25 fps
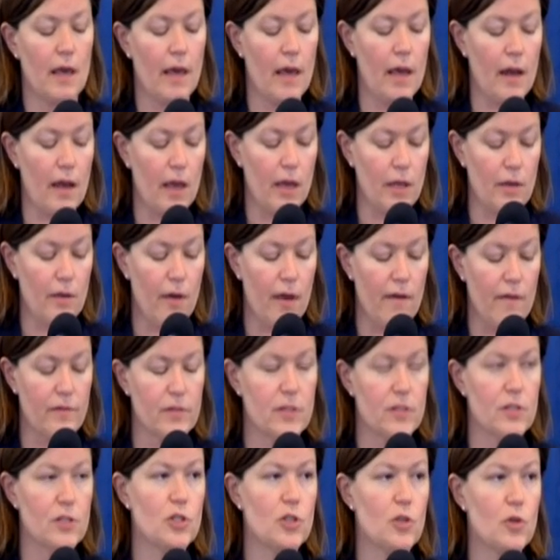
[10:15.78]
and all you have
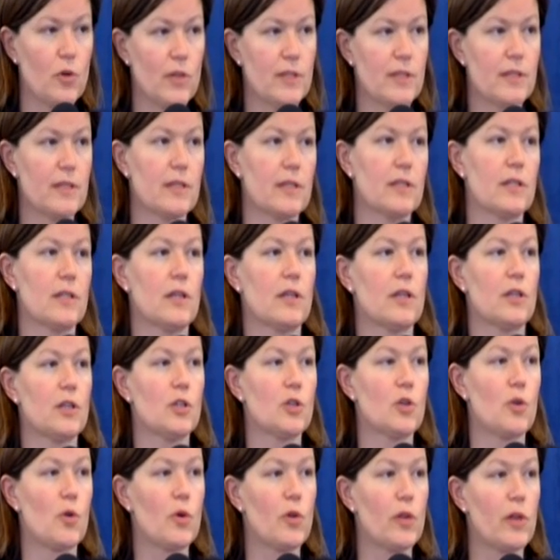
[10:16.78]
is a joystick to
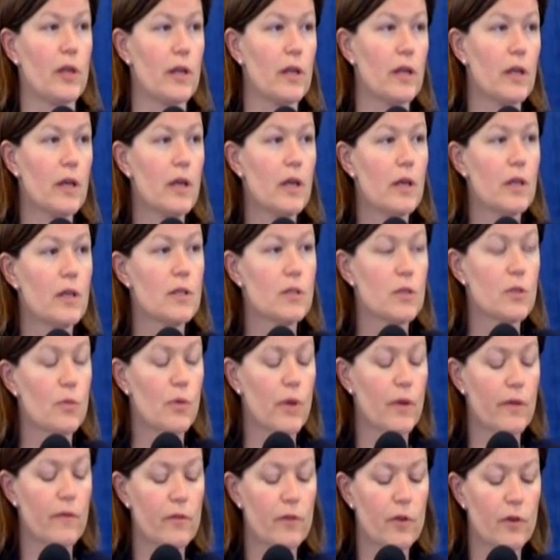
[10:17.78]
control it. So
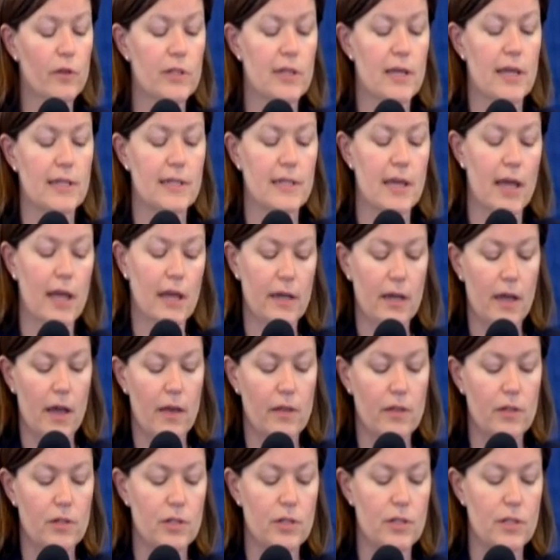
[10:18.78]
we've looked at
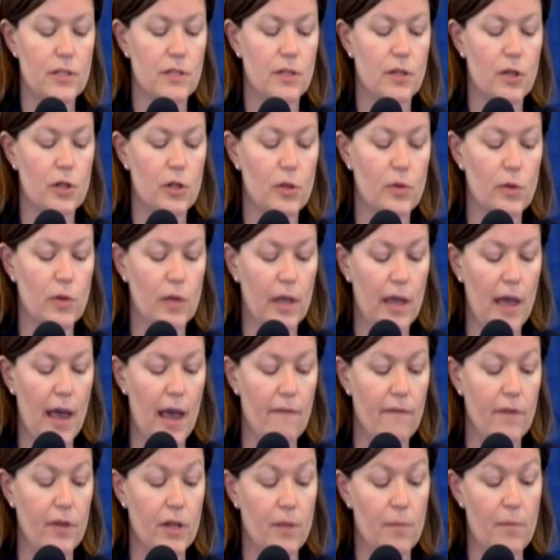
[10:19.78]
technologies including
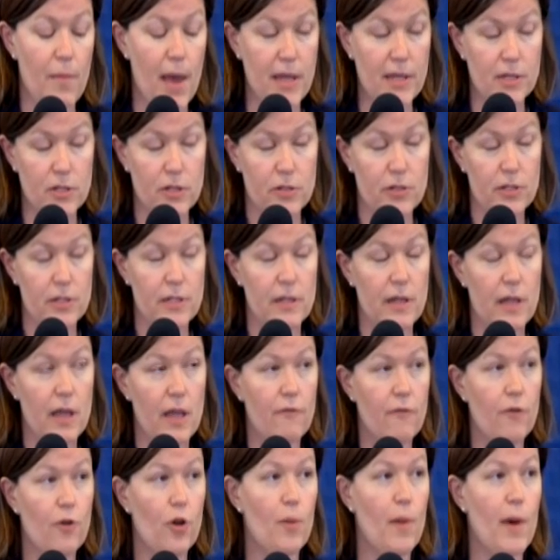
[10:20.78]
having a
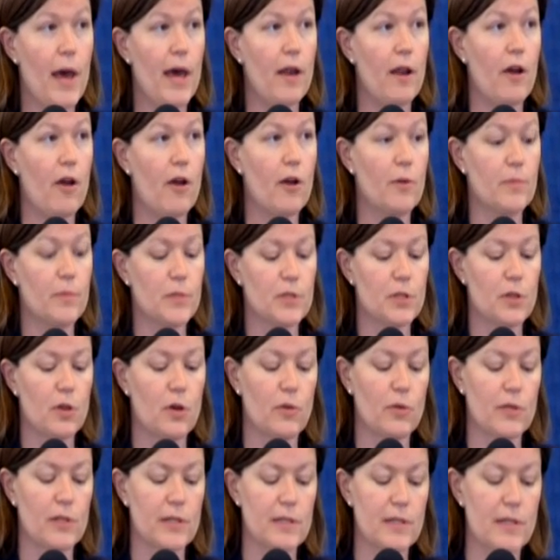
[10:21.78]
master-slave robot arm.
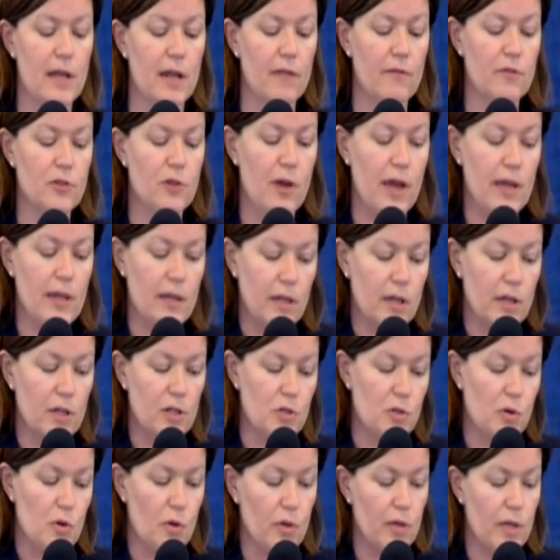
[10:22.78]
So instead of trying to
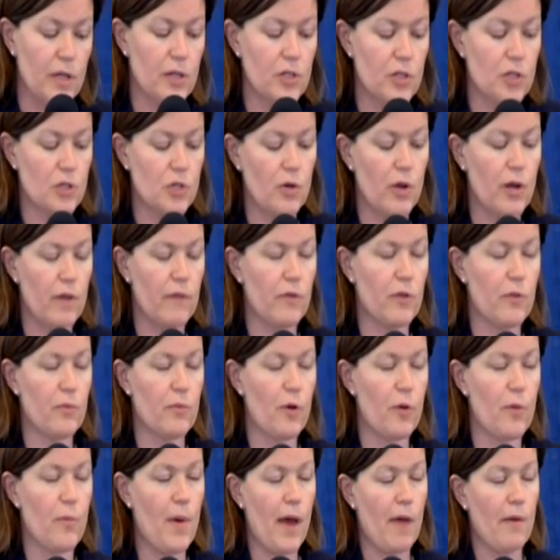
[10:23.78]
control each joint of the
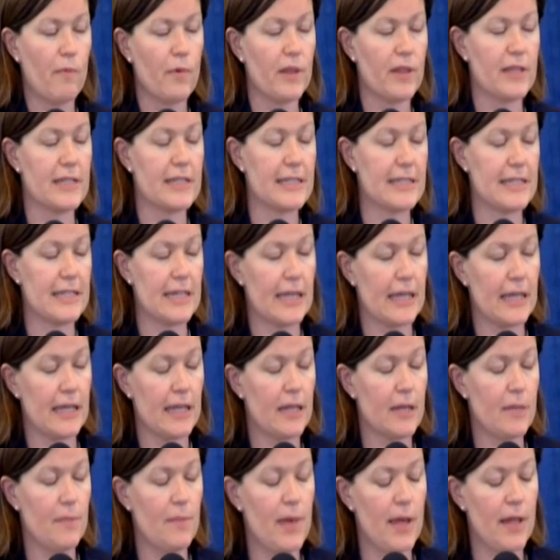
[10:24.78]
robot with a stick
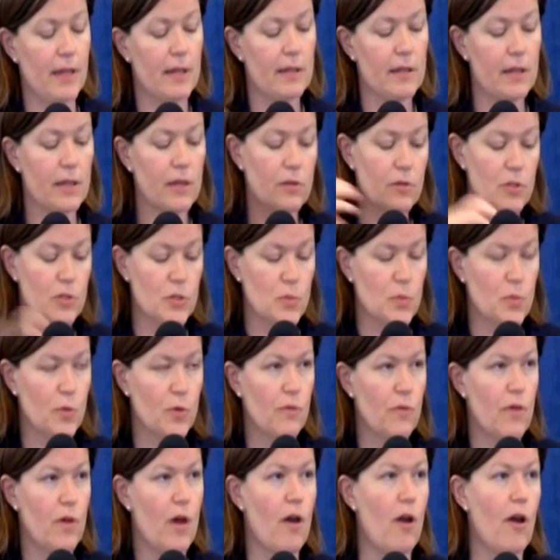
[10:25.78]
independently, you just
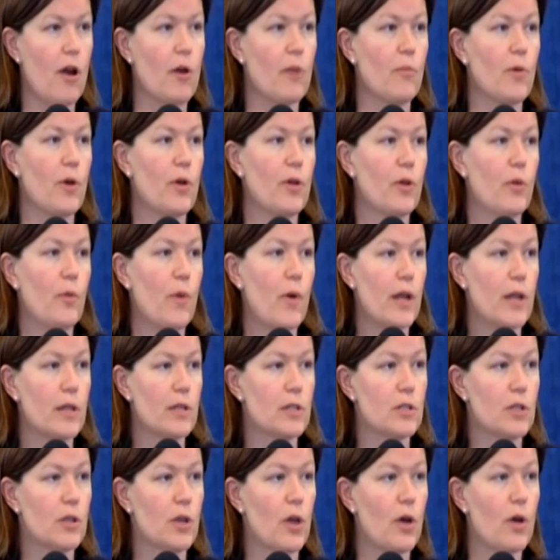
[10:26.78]
move the arm where you want it
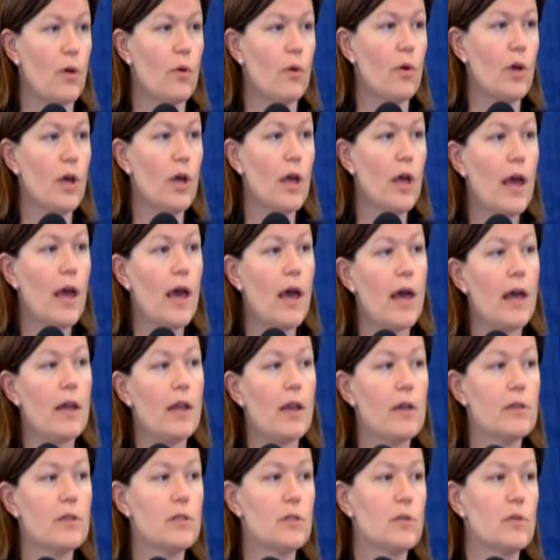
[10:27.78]
to go. And
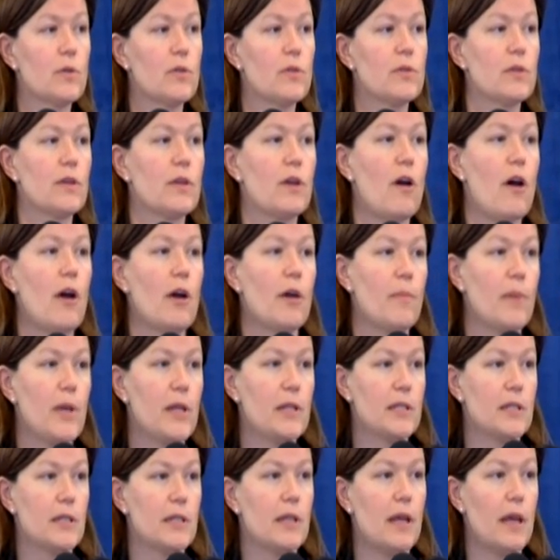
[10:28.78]
also using
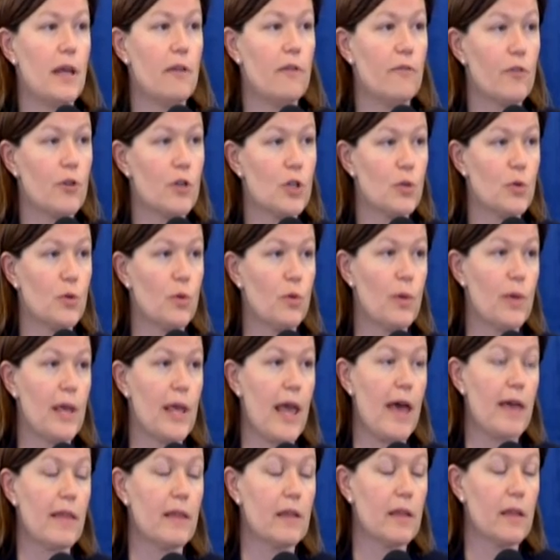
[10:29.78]
augmented and virtual
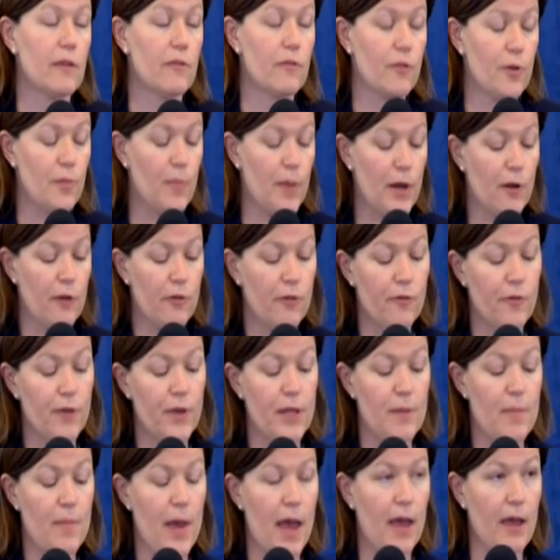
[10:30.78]
reality for better
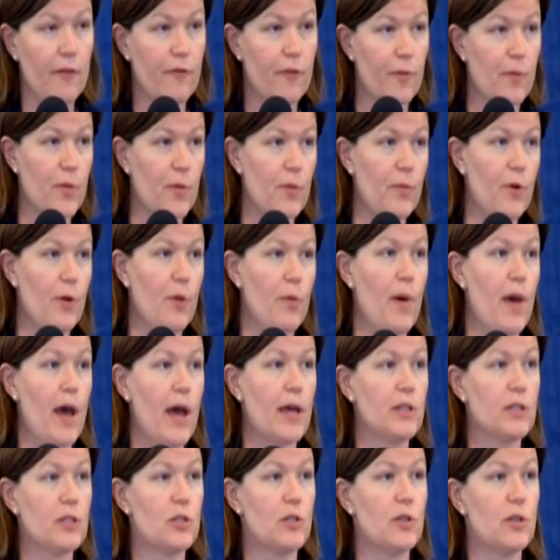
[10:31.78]
feedback from the
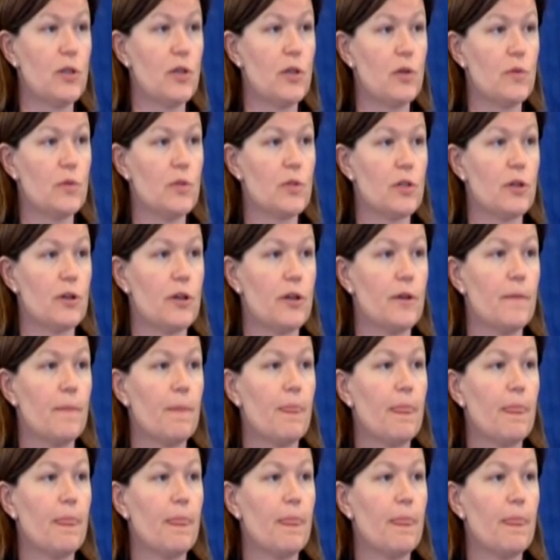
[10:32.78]
robot to the user.